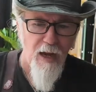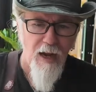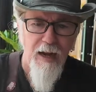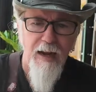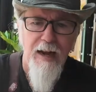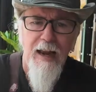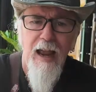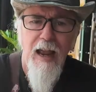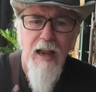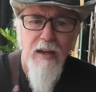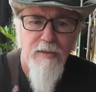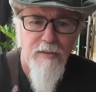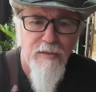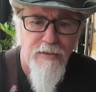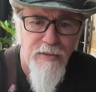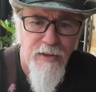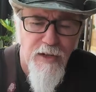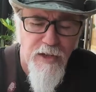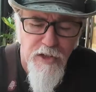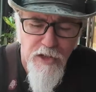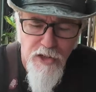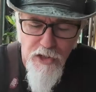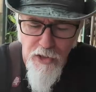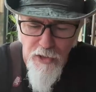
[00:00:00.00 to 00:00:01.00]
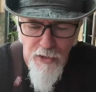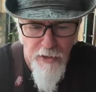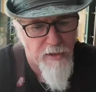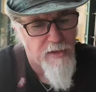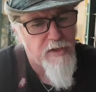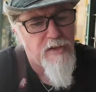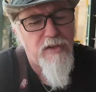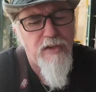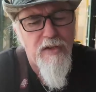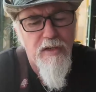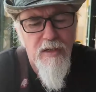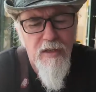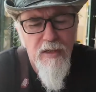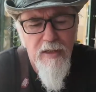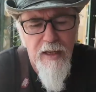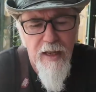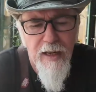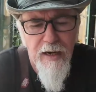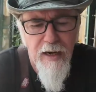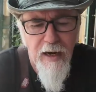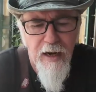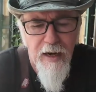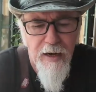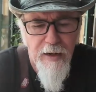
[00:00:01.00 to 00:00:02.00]
I have insurance
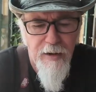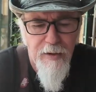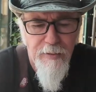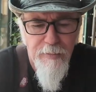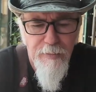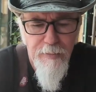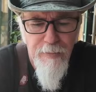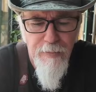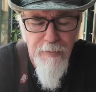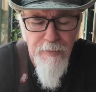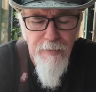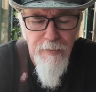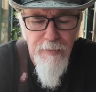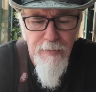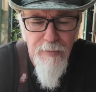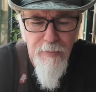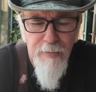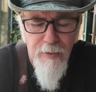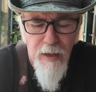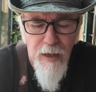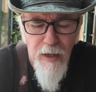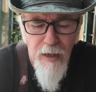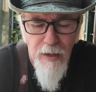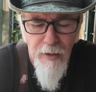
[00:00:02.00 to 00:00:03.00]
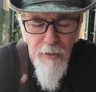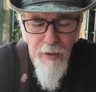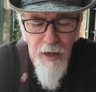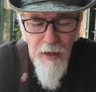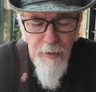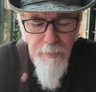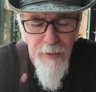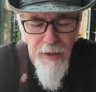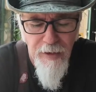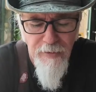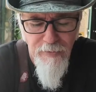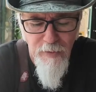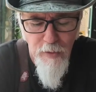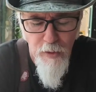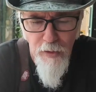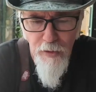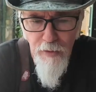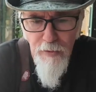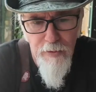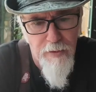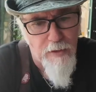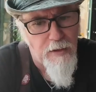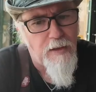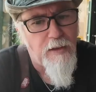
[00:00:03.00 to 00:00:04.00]
that I uh, I pay for.
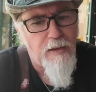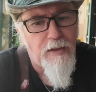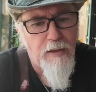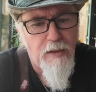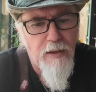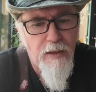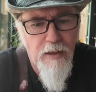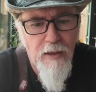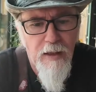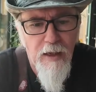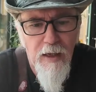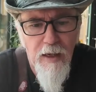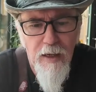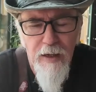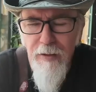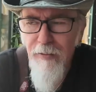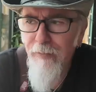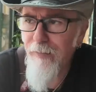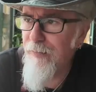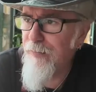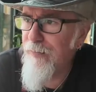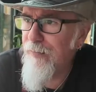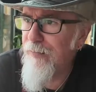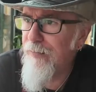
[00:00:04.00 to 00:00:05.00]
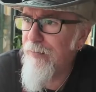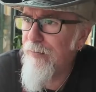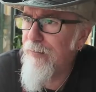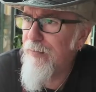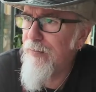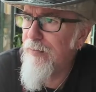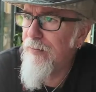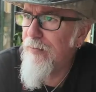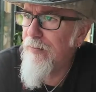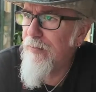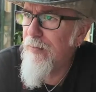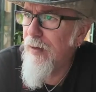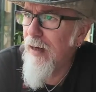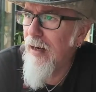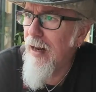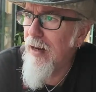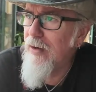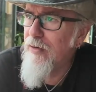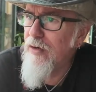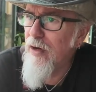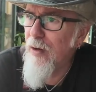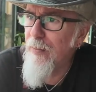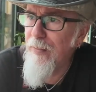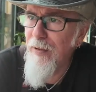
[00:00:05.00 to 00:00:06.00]
Um, my
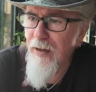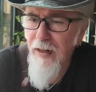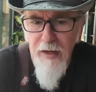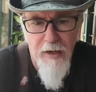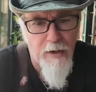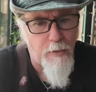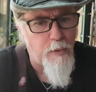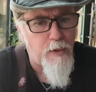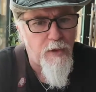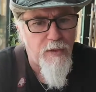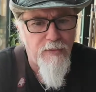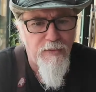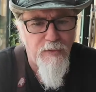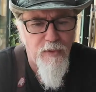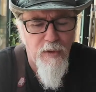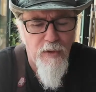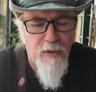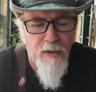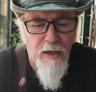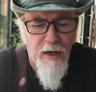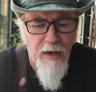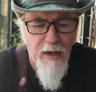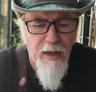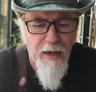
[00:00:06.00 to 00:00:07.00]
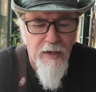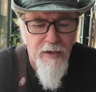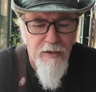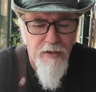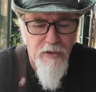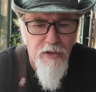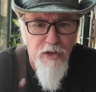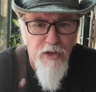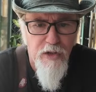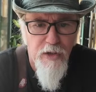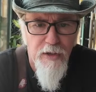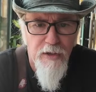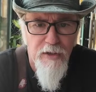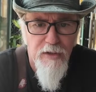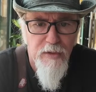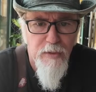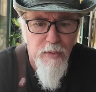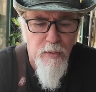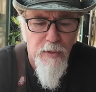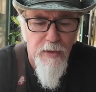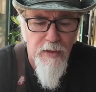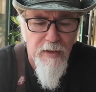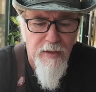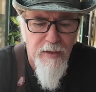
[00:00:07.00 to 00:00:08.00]
last company that I worked for, I had
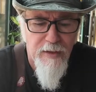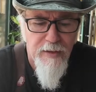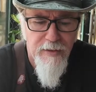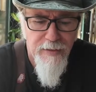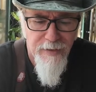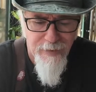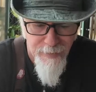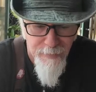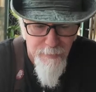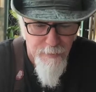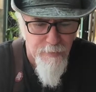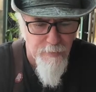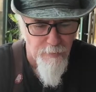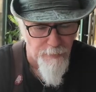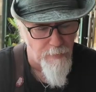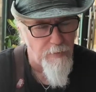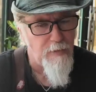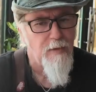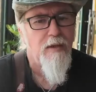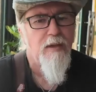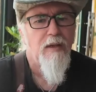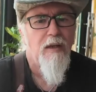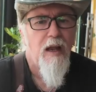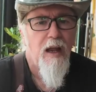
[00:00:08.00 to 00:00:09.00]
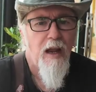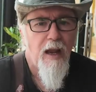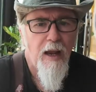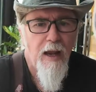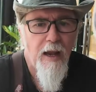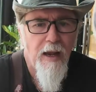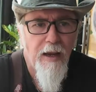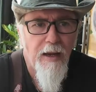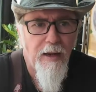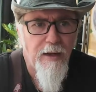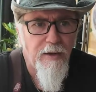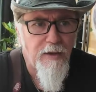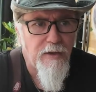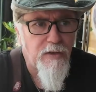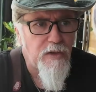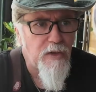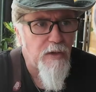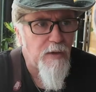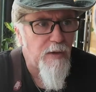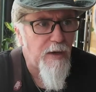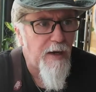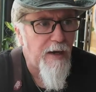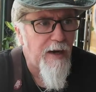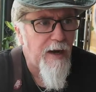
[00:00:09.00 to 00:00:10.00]
insurance with them, and
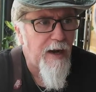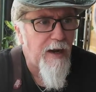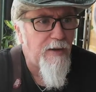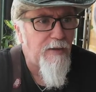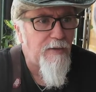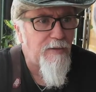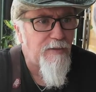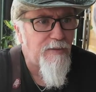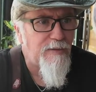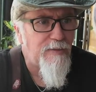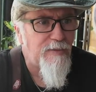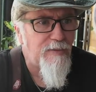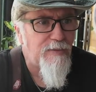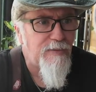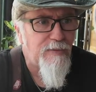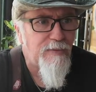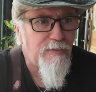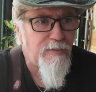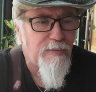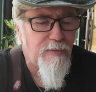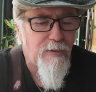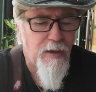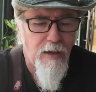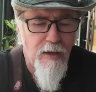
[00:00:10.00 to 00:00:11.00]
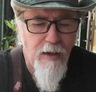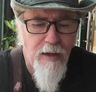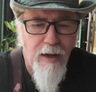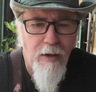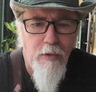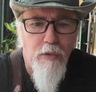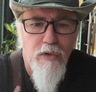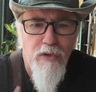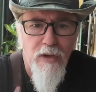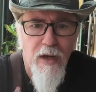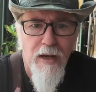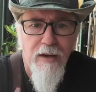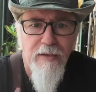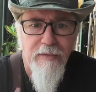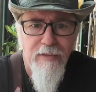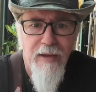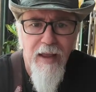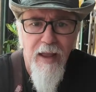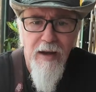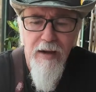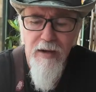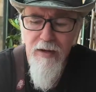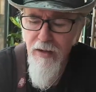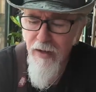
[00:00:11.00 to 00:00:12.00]
so I have uh, outside of
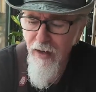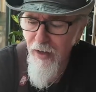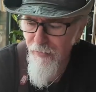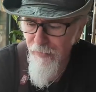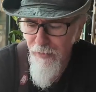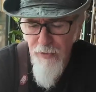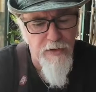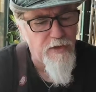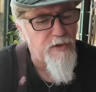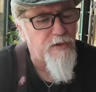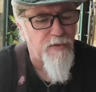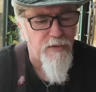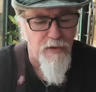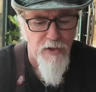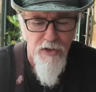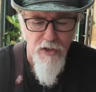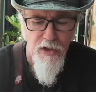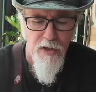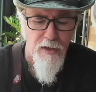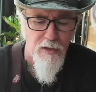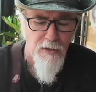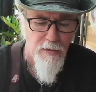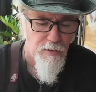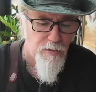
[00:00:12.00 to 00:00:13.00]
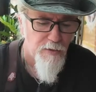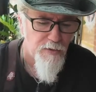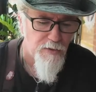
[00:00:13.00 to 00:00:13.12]
Canada coverage for sure.